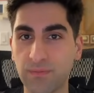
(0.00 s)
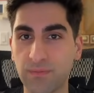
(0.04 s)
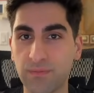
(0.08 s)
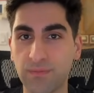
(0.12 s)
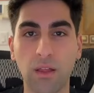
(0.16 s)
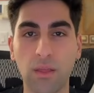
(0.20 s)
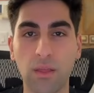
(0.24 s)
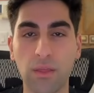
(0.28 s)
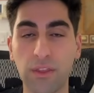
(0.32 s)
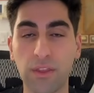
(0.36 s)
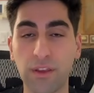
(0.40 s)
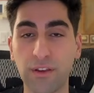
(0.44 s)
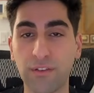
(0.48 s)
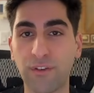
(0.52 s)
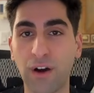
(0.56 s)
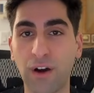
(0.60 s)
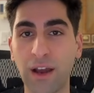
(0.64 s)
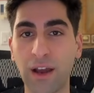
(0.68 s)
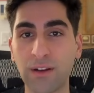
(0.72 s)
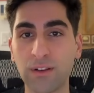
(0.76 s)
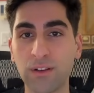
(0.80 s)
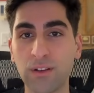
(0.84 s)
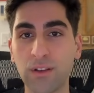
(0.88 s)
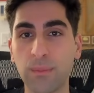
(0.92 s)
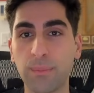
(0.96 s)
The
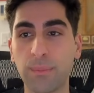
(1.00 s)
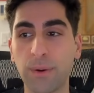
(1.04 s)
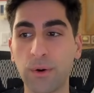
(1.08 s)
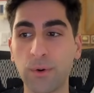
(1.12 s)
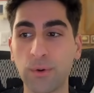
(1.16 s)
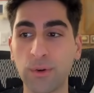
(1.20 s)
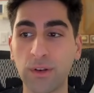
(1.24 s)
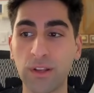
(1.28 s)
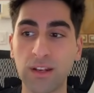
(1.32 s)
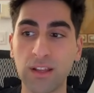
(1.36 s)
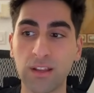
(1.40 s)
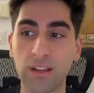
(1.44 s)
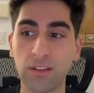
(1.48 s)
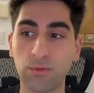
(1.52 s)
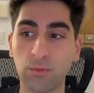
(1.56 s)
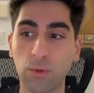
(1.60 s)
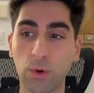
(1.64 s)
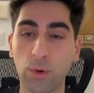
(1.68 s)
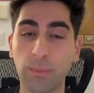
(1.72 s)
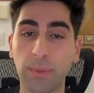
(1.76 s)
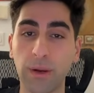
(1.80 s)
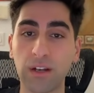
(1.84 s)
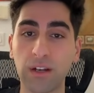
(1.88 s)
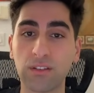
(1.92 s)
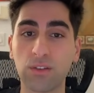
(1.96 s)
final opponent is
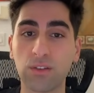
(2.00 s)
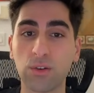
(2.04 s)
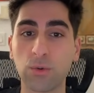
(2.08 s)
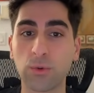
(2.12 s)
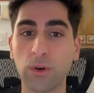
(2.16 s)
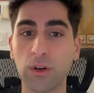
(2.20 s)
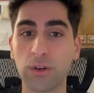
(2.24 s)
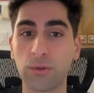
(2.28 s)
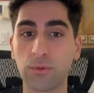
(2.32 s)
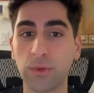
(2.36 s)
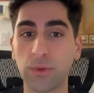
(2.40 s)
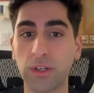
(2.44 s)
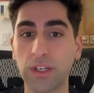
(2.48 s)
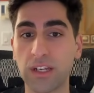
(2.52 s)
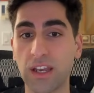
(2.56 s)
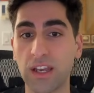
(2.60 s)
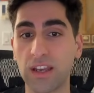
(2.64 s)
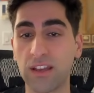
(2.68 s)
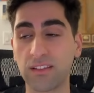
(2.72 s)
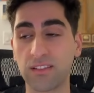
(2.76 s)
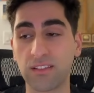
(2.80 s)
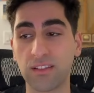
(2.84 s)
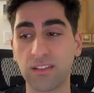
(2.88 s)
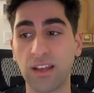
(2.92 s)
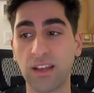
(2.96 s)
Roberto
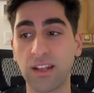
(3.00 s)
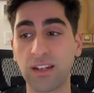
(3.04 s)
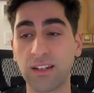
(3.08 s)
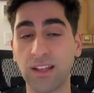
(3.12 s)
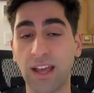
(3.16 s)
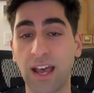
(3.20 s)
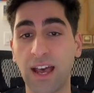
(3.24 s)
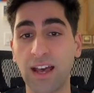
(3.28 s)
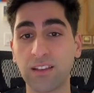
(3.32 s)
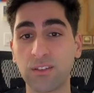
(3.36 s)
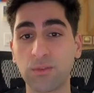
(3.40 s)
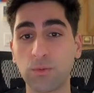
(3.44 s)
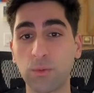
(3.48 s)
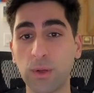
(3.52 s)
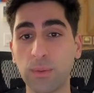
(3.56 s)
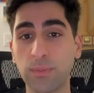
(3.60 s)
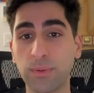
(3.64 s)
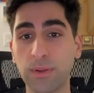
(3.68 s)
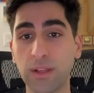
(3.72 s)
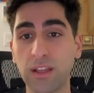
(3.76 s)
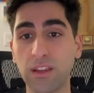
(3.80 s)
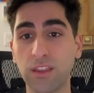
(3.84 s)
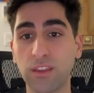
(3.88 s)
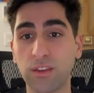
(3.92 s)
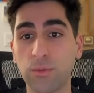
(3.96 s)
Rodriguez, and as we
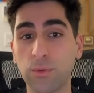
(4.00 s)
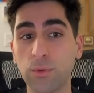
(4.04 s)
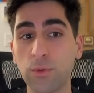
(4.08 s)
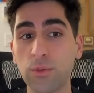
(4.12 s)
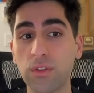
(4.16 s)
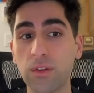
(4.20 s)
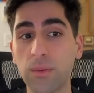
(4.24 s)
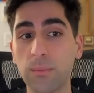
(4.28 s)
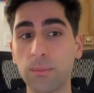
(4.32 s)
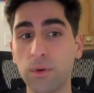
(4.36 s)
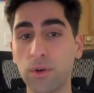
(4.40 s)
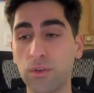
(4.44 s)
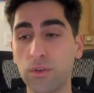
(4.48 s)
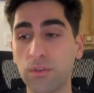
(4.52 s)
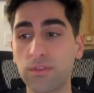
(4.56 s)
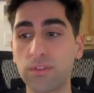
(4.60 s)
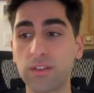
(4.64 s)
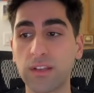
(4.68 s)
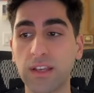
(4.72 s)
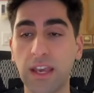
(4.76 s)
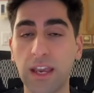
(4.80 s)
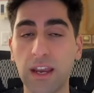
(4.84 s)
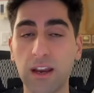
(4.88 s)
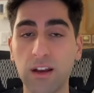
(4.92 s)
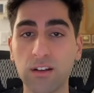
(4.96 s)
play through the moves
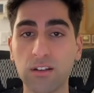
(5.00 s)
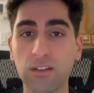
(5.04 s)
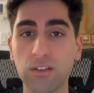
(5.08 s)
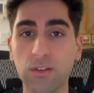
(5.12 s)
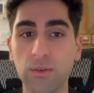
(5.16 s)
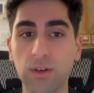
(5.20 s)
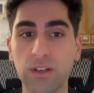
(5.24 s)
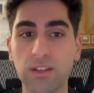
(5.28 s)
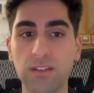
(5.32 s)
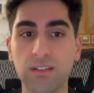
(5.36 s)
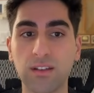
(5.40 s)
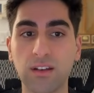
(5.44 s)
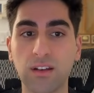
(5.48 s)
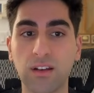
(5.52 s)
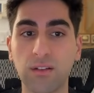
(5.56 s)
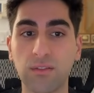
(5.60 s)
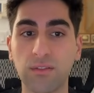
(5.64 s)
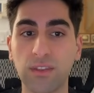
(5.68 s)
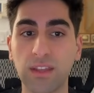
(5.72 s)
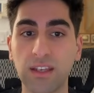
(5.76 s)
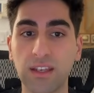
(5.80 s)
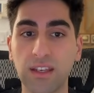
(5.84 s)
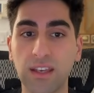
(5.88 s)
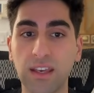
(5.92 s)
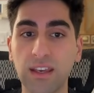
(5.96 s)
characteristic of
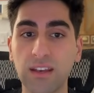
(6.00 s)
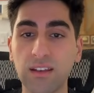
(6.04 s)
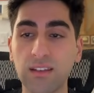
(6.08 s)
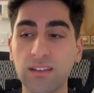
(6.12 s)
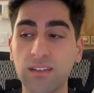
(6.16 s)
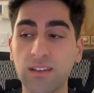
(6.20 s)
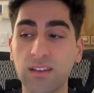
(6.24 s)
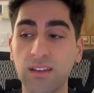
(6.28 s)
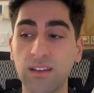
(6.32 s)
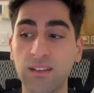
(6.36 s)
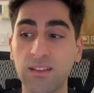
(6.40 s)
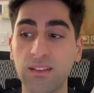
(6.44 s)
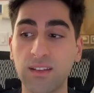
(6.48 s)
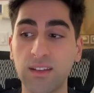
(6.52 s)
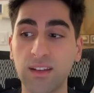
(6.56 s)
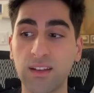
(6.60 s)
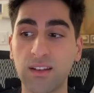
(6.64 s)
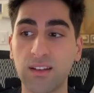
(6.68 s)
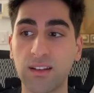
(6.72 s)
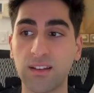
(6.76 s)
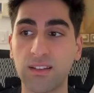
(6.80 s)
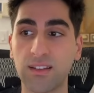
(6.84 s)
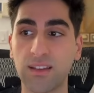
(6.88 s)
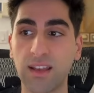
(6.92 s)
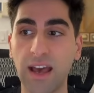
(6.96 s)
the King's
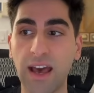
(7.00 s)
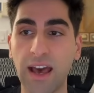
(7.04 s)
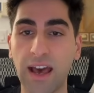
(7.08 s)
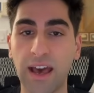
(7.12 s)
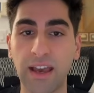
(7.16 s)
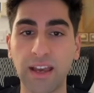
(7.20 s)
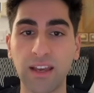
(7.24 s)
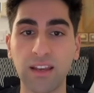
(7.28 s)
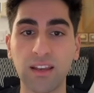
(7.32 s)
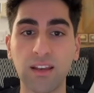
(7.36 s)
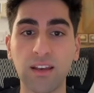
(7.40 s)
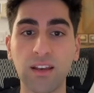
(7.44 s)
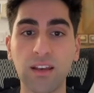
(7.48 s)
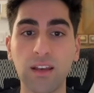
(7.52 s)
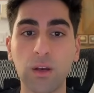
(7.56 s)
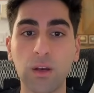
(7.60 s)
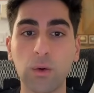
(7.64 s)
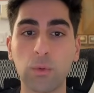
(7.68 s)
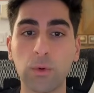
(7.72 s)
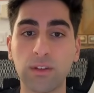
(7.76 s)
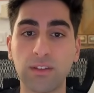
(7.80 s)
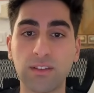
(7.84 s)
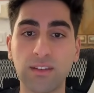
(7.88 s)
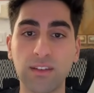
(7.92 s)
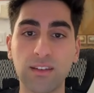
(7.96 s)
Indian attack,
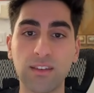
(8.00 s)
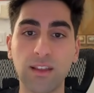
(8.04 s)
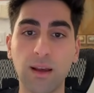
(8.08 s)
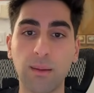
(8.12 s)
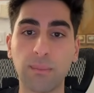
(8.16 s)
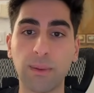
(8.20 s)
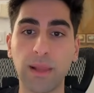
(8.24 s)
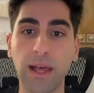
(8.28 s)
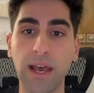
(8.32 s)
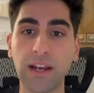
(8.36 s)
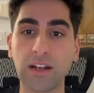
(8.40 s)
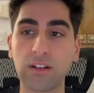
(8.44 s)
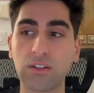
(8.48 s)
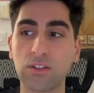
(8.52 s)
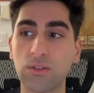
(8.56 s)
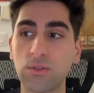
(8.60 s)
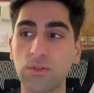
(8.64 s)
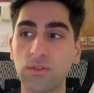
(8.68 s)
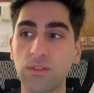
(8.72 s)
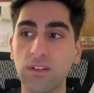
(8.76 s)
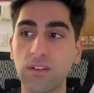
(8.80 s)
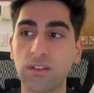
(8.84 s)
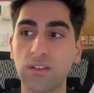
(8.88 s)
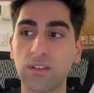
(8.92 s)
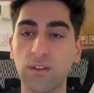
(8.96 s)
we see that black
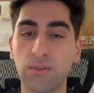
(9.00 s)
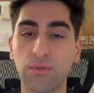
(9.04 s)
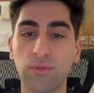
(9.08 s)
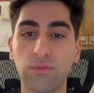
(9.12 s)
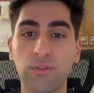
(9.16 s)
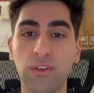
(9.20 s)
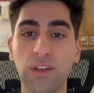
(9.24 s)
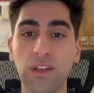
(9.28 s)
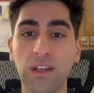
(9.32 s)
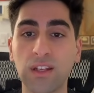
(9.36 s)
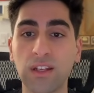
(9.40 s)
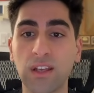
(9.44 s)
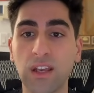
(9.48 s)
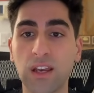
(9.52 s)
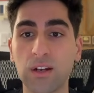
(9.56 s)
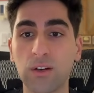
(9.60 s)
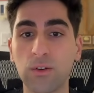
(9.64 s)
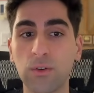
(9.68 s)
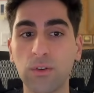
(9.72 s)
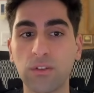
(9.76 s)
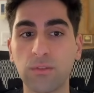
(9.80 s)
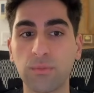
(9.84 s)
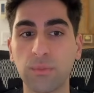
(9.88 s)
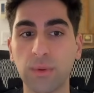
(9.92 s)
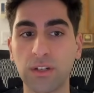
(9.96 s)
chooses to
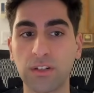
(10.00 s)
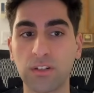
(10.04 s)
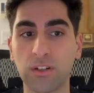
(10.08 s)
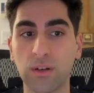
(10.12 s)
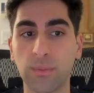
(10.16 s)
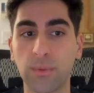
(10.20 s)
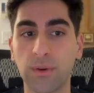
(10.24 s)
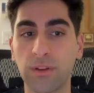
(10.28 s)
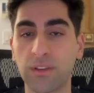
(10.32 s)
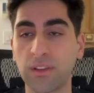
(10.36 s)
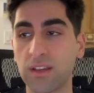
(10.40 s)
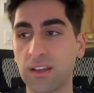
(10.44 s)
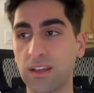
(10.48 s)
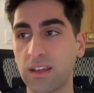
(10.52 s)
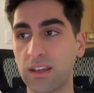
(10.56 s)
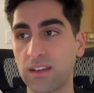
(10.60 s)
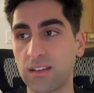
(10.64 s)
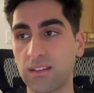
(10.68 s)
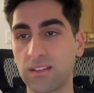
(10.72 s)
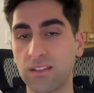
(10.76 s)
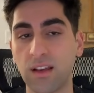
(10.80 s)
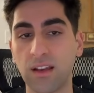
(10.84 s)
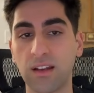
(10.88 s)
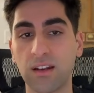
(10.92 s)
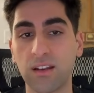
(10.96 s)
fianchetto his bishop on the king
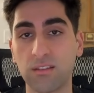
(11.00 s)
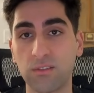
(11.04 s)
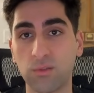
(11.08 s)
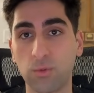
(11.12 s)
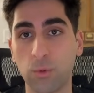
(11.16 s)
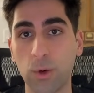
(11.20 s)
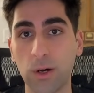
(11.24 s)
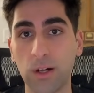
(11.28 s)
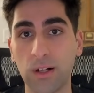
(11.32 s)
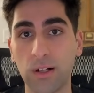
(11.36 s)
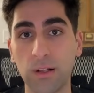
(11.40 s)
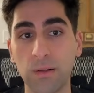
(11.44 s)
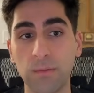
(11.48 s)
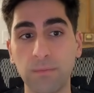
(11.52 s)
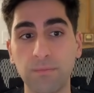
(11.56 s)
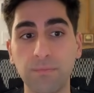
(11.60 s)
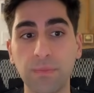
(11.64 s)
side as well.